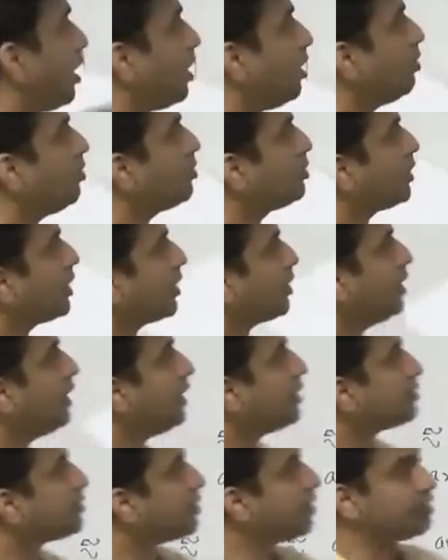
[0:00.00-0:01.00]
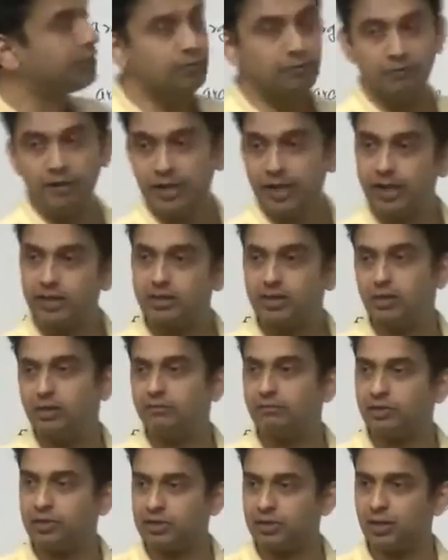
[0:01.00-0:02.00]
Carlo techniques and variational
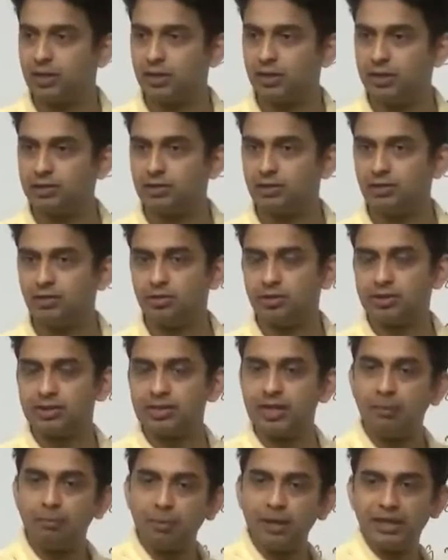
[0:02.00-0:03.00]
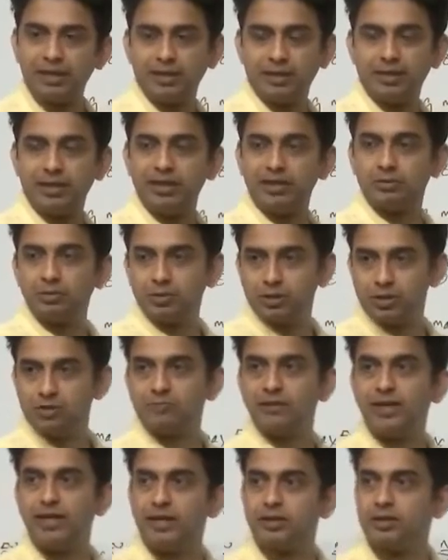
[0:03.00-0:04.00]
inference techniques, or the sampling techniques
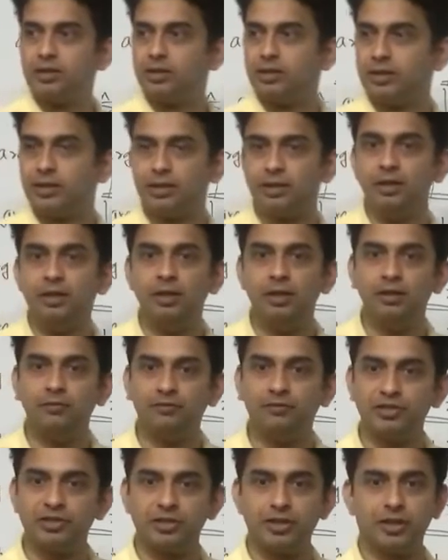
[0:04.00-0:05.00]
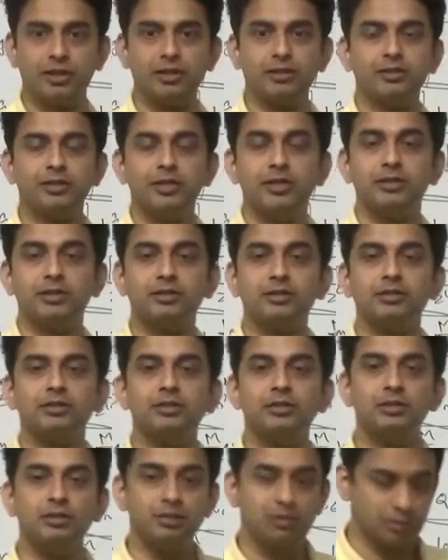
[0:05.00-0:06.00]
versus variational te inference techniques. Yes,
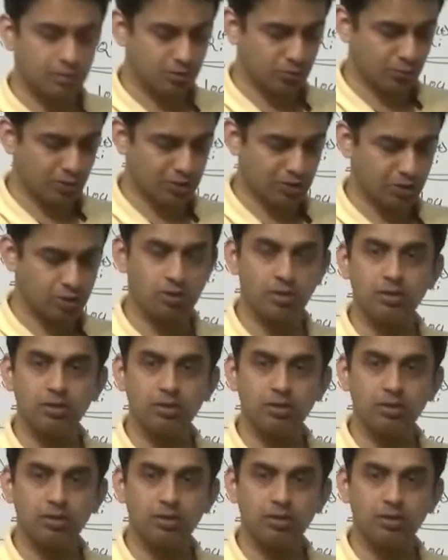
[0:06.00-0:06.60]
this question.